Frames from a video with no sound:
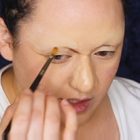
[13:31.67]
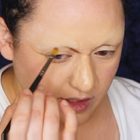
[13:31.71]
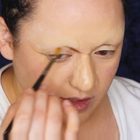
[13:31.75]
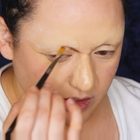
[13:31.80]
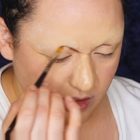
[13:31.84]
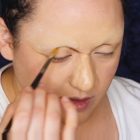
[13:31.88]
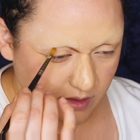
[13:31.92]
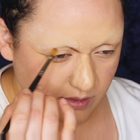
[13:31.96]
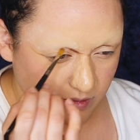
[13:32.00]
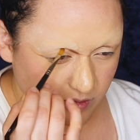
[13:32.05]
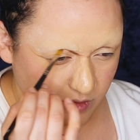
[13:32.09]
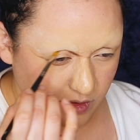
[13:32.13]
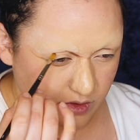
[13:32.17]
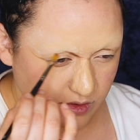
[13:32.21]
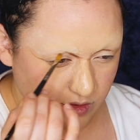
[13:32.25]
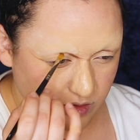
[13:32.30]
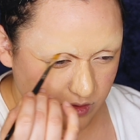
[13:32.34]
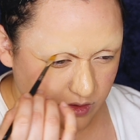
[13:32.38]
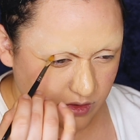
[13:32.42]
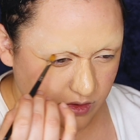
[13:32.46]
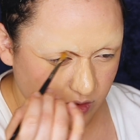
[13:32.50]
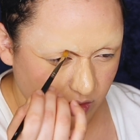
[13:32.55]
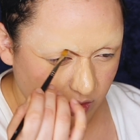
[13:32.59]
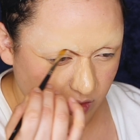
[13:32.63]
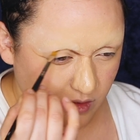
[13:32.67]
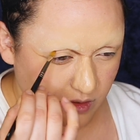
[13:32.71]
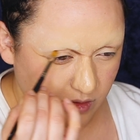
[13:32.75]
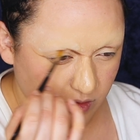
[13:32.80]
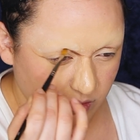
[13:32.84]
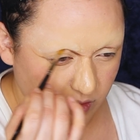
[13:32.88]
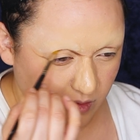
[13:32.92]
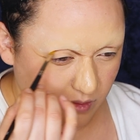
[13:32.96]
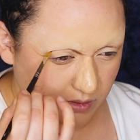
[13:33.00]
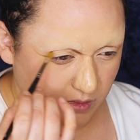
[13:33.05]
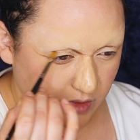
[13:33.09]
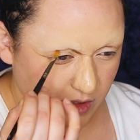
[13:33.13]
eat them
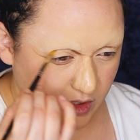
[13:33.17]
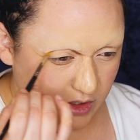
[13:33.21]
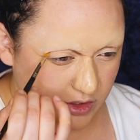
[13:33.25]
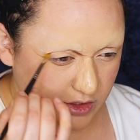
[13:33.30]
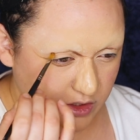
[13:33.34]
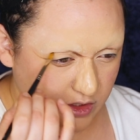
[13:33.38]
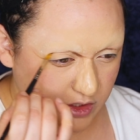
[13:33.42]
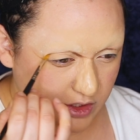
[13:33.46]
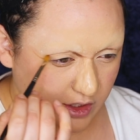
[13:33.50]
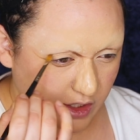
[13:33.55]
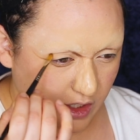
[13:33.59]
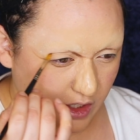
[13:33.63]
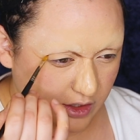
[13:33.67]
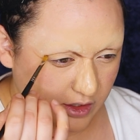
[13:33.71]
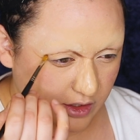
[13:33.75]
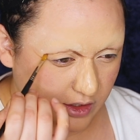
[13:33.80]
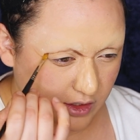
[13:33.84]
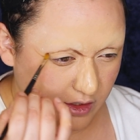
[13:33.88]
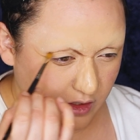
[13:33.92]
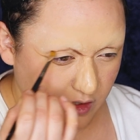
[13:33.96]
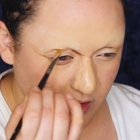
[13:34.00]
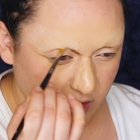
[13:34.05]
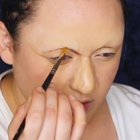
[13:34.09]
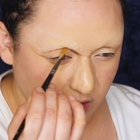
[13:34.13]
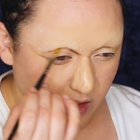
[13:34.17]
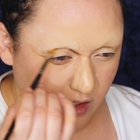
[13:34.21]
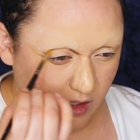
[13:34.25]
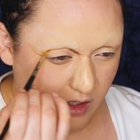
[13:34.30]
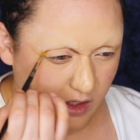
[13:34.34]
so much together.